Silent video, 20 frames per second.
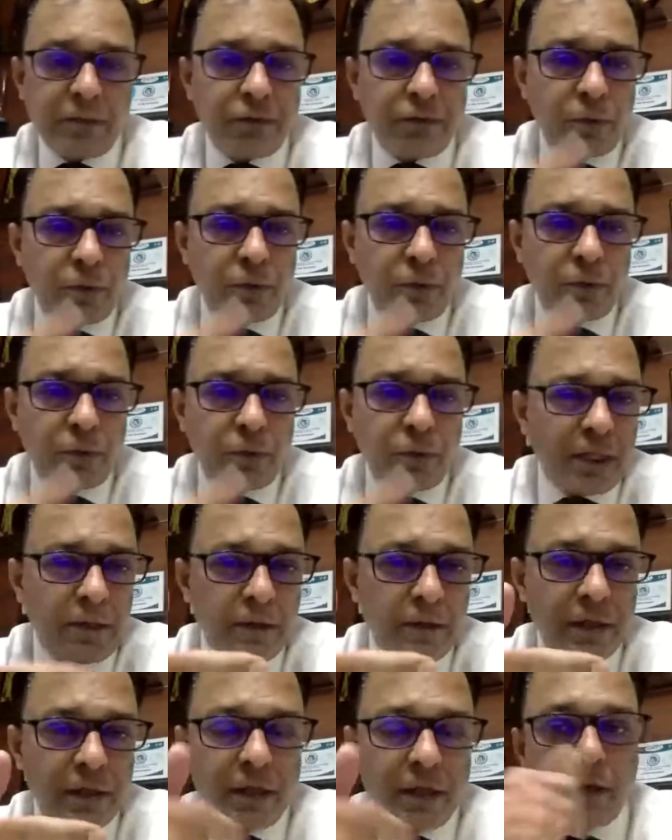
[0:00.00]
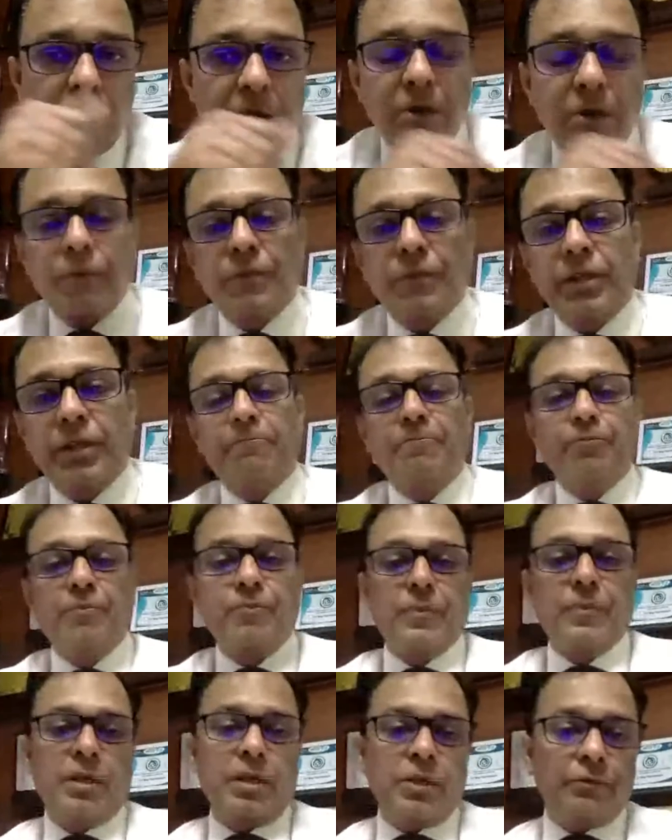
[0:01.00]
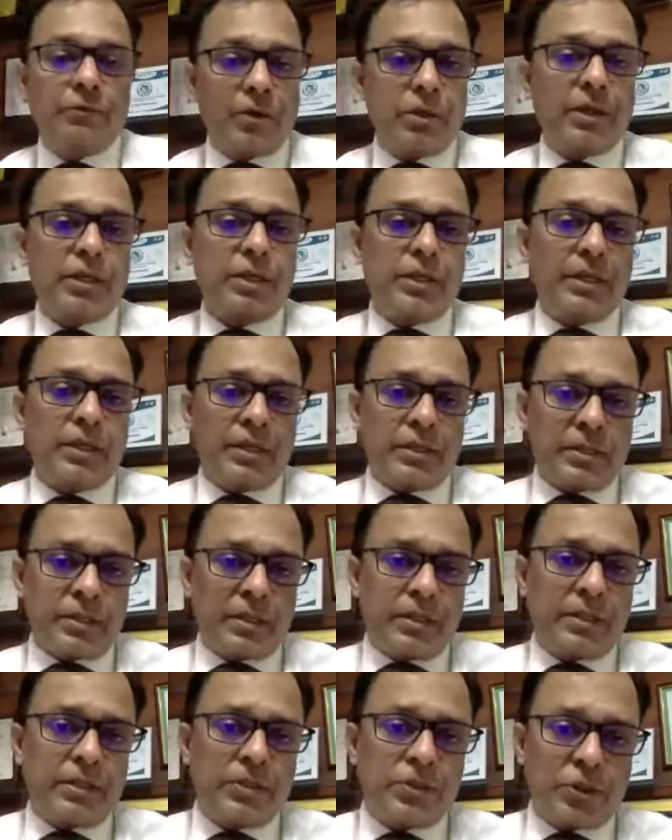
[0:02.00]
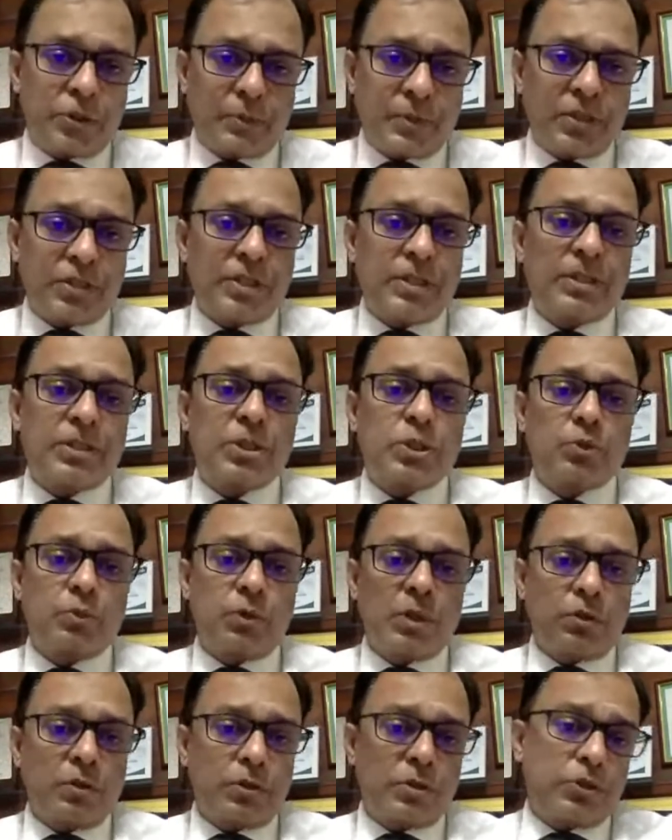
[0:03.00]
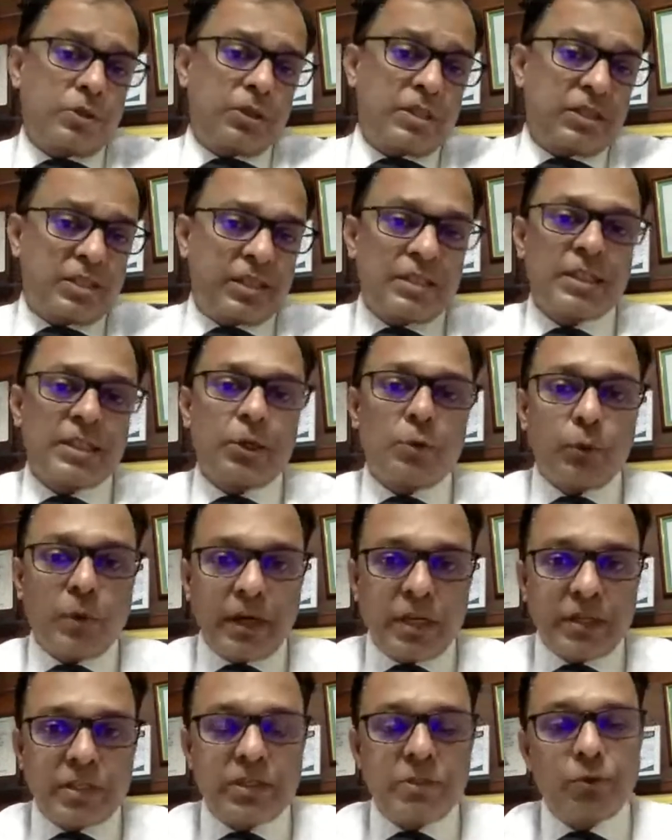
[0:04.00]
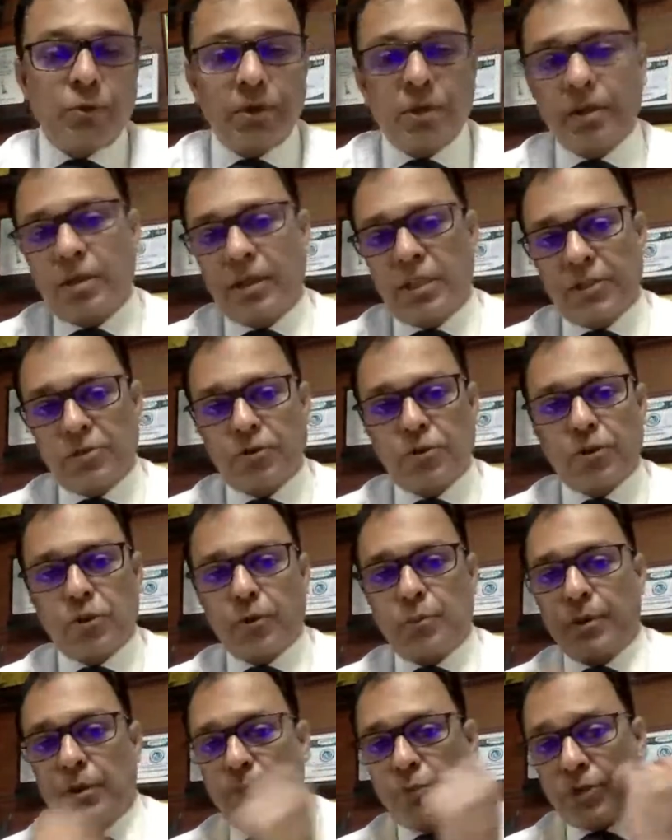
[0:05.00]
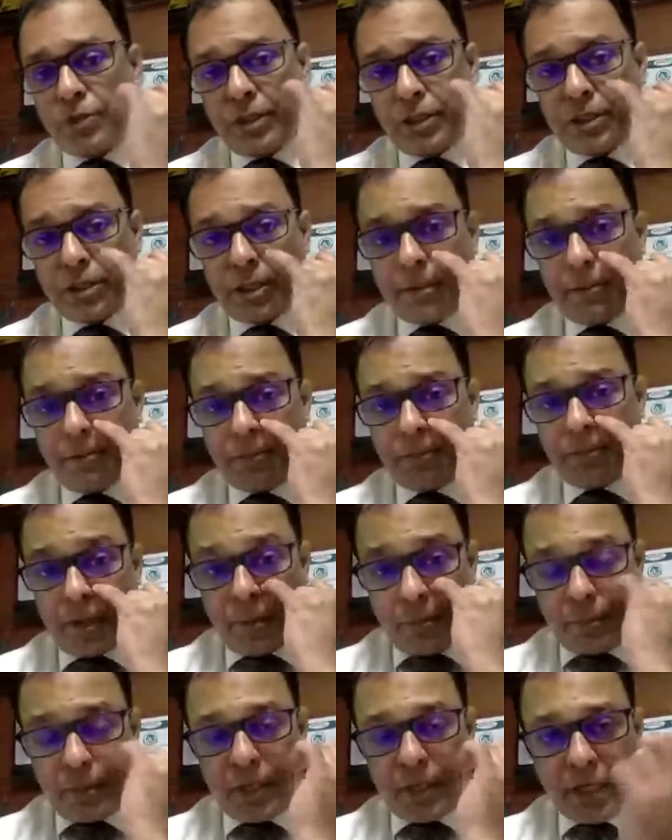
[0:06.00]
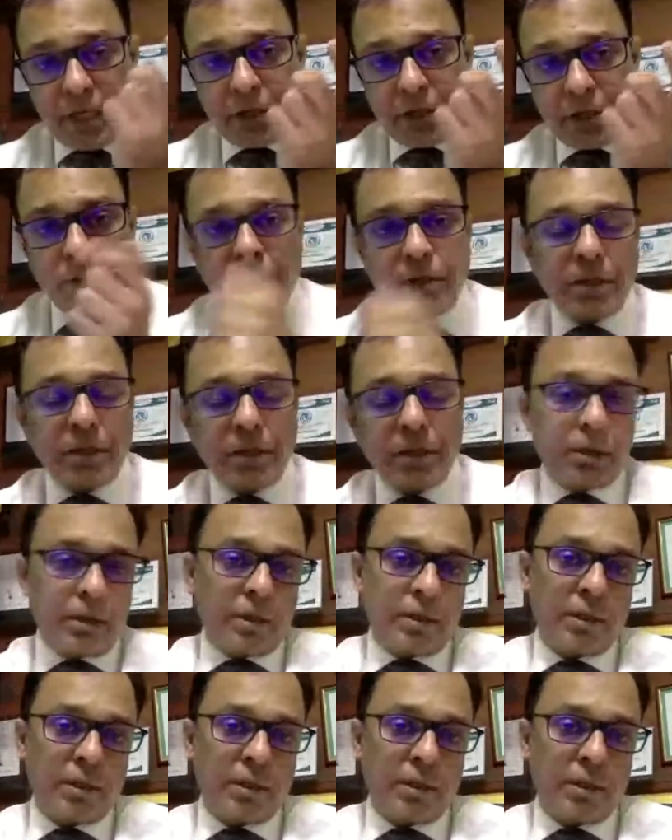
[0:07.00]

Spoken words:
Therefore, many of the infertility consultants or specialists will also these days advise doing a hysteroscopic procedure prior to doing